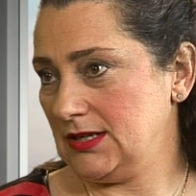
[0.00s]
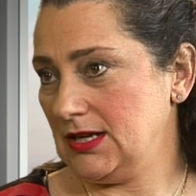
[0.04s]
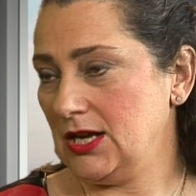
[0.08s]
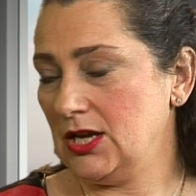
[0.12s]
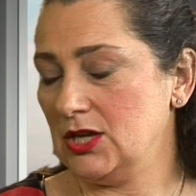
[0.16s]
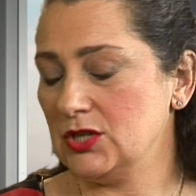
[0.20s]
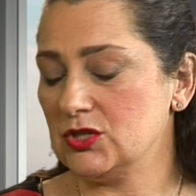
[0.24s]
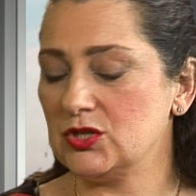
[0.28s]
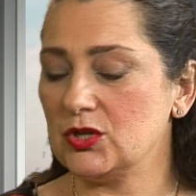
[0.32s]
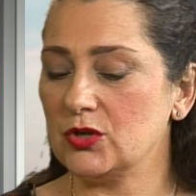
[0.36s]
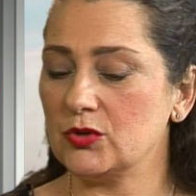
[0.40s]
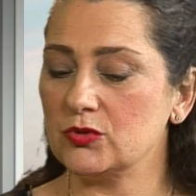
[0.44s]

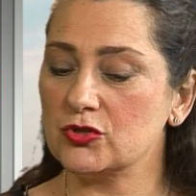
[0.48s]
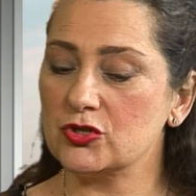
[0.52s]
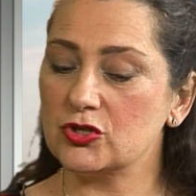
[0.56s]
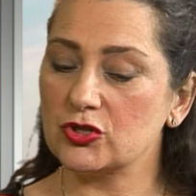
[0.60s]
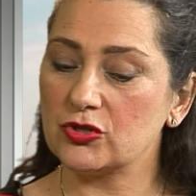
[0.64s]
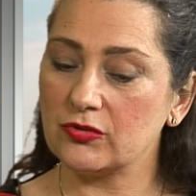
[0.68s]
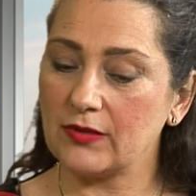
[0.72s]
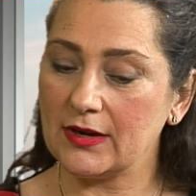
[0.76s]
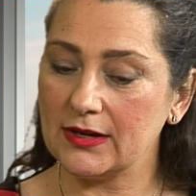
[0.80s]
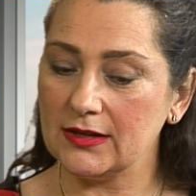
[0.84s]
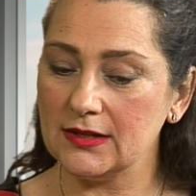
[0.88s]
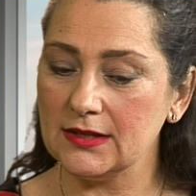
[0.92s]
So
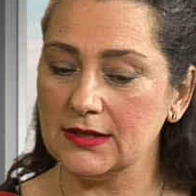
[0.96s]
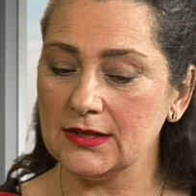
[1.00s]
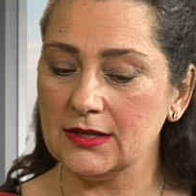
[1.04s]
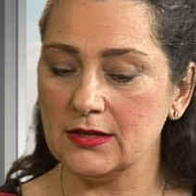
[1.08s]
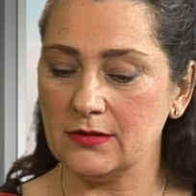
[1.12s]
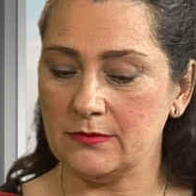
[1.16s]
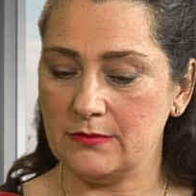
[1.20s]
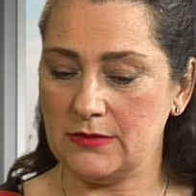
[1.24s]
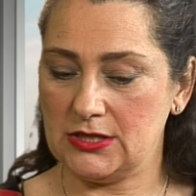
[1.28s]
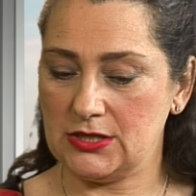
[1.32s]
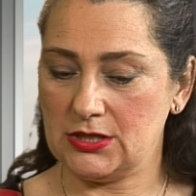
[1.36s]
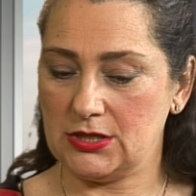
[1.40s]
trailing
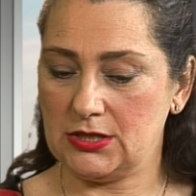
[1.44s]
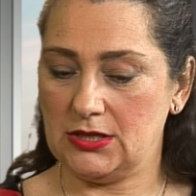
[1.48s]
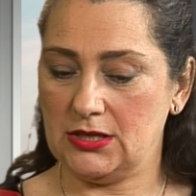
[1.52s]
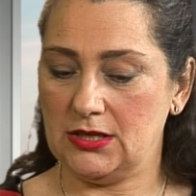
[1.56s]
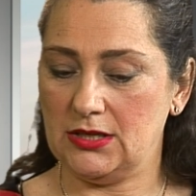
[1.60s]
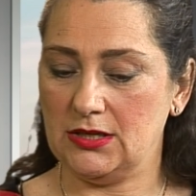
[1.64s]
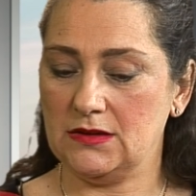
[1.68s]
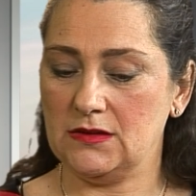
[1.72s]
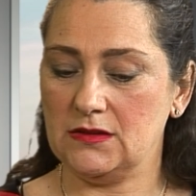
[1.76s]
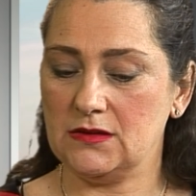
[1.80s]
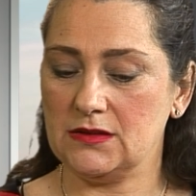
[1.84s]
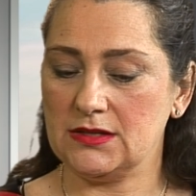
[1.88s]

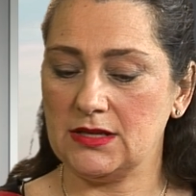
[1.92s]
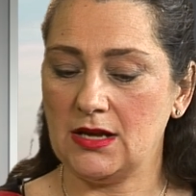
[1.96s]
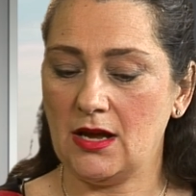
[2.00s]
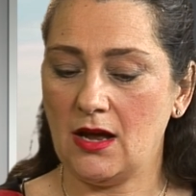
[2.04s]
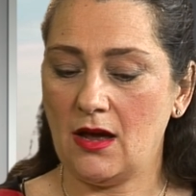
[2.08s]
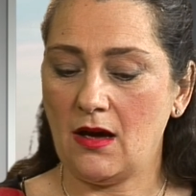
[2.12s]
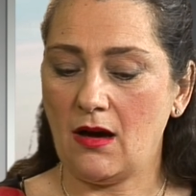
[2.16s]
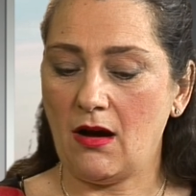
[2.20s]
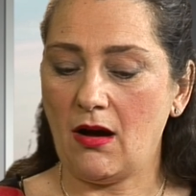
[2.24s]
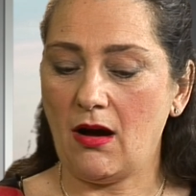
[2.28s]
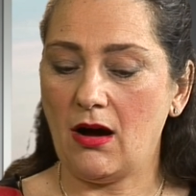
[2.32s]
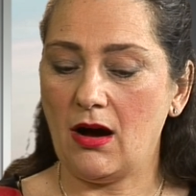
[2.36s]
commissions
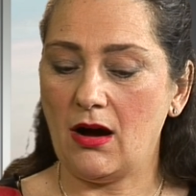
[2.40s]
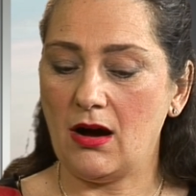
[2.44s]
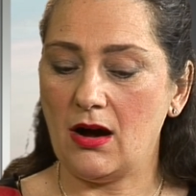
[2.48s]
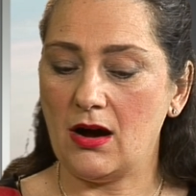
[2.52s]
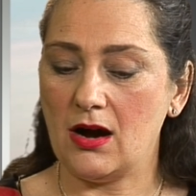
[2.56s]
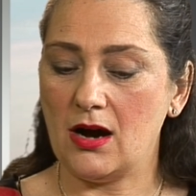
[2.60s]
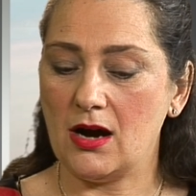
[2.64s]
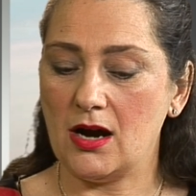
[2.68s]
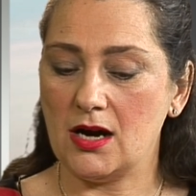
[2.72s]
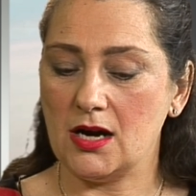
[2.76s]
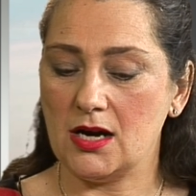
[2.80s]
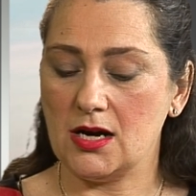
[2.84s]

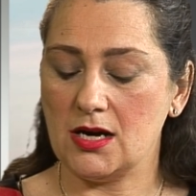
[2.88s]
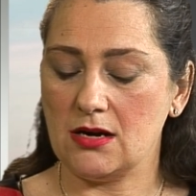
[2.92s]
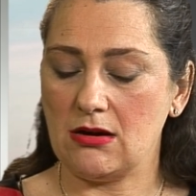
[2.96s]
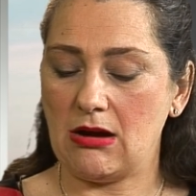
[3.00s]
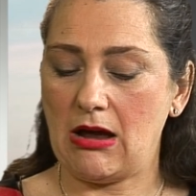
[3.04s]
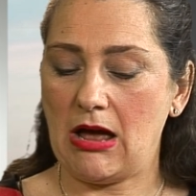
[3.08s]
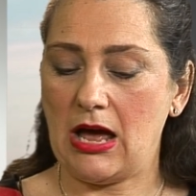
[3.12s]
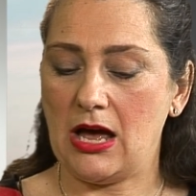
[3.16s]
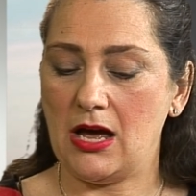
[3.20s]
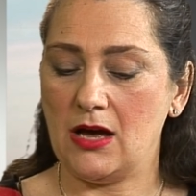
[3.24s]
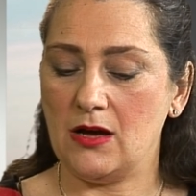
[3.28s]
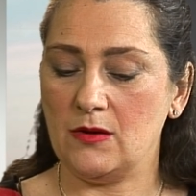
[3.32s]
are
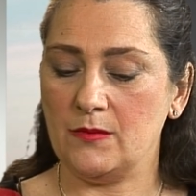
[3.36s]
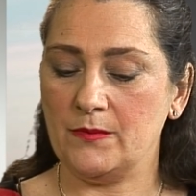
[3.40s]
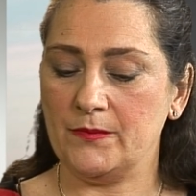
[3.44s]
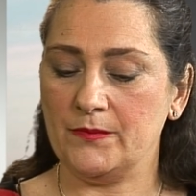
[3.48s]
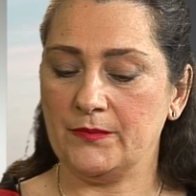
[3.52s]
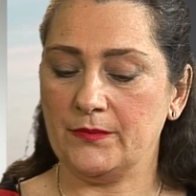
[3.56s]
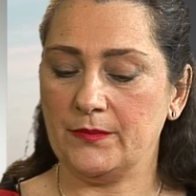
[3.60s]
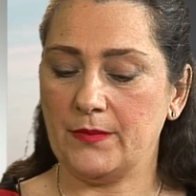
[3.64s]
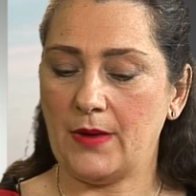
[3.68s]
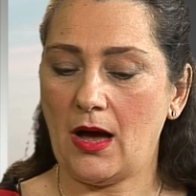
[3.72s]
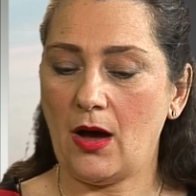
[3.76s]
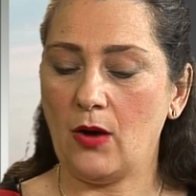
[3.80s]

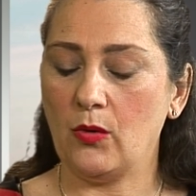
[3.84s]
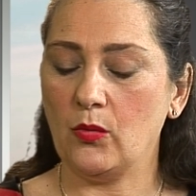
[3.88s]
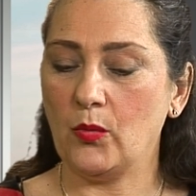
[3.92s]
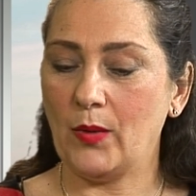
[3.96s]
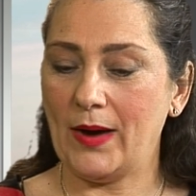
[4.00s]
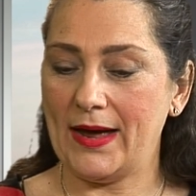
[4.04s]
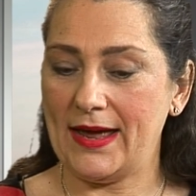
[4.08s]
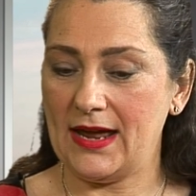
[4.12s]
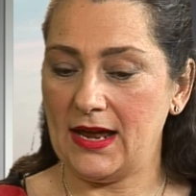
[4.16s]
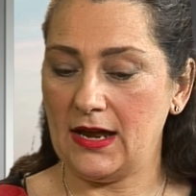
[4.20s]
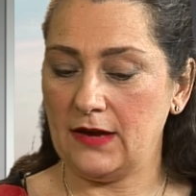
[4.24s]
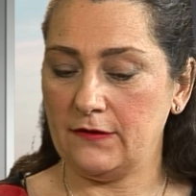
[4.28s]
a
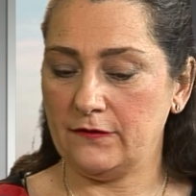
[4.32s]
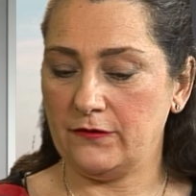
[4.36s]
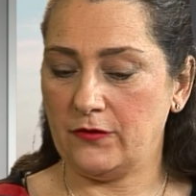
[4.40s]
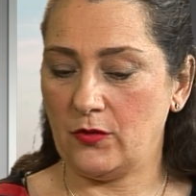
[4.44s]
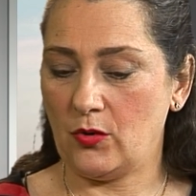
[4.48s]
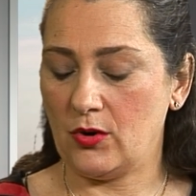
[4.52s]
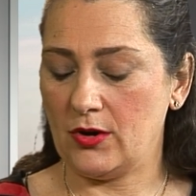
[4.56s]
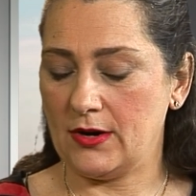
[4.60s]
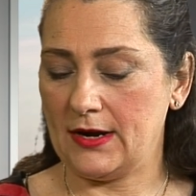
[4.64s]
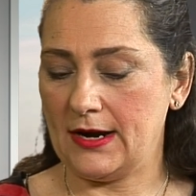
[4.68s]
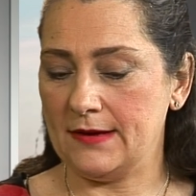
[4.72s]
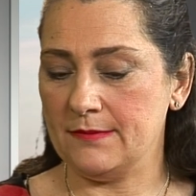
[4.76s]
way
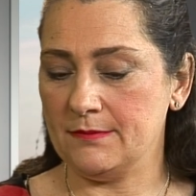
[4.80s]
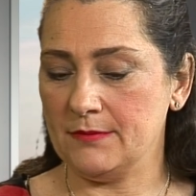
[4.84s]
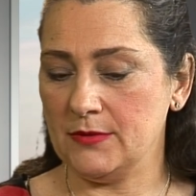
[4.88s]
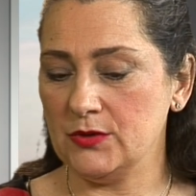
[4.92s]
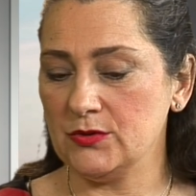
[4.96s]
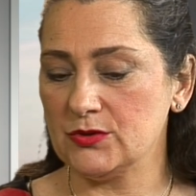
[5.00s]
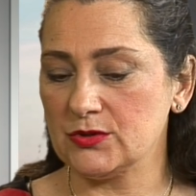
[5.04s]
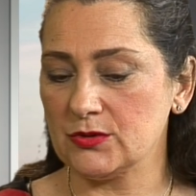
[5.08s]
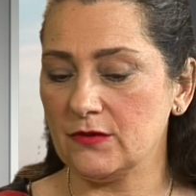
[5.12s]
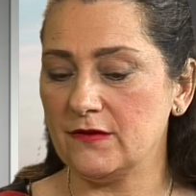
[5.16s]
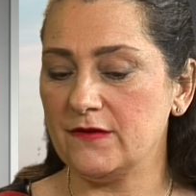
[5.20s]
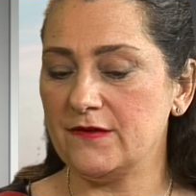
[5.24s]
for a
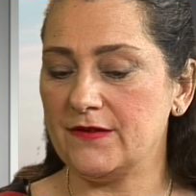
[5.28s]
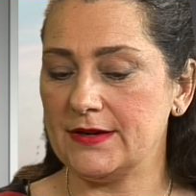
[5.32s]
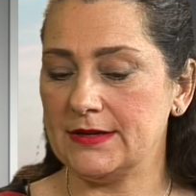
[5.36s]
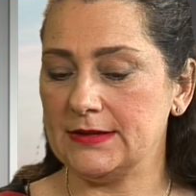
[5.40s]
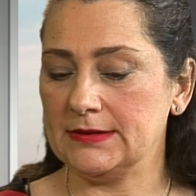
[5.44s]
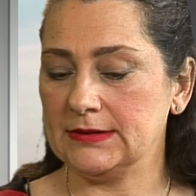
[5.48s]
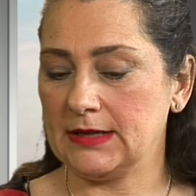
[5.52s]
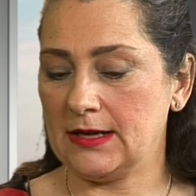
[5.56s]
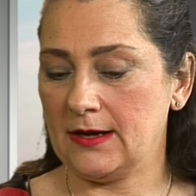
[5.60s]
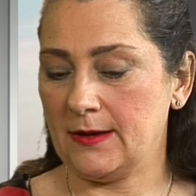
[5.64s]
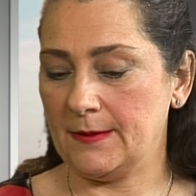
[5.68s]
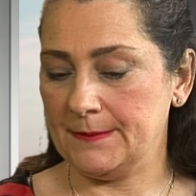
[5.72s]
mutual
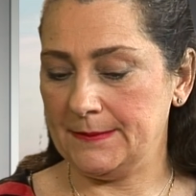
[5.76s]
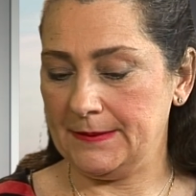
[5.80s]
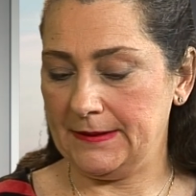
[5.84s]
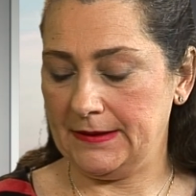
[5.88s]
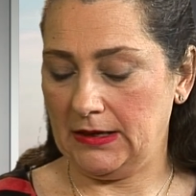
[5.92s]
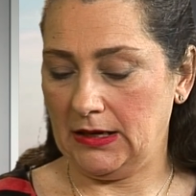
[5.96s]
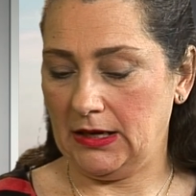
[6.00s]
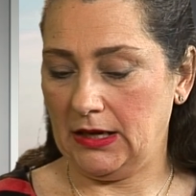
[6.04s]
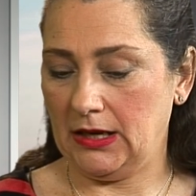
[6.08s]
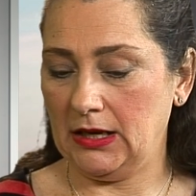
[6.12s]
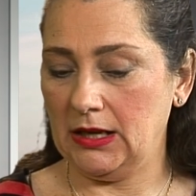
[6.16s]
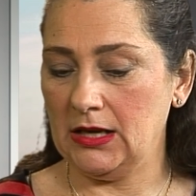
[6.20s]
fund
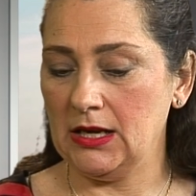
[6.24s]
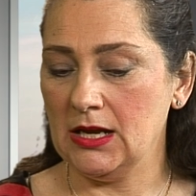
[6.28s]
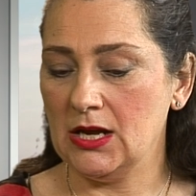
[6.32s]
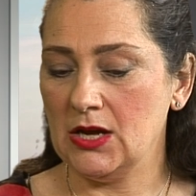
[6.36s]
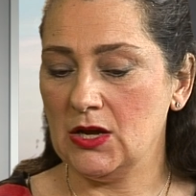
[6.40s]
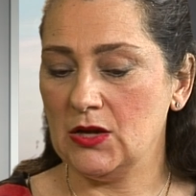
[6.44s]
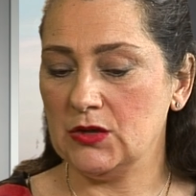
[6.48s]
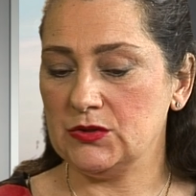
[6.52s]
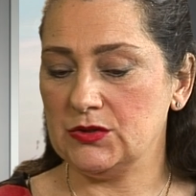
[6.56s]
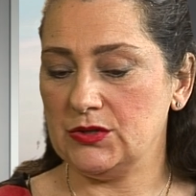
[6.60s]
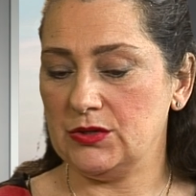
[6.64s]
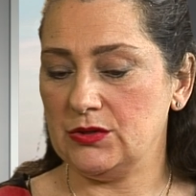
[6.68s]
company
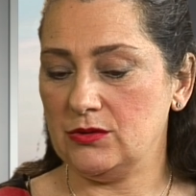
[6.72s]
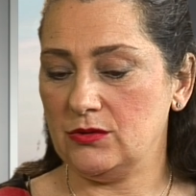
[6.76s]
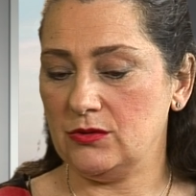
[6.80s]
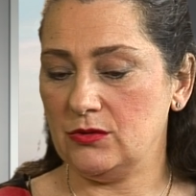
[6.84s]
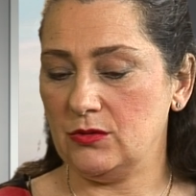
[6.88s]
to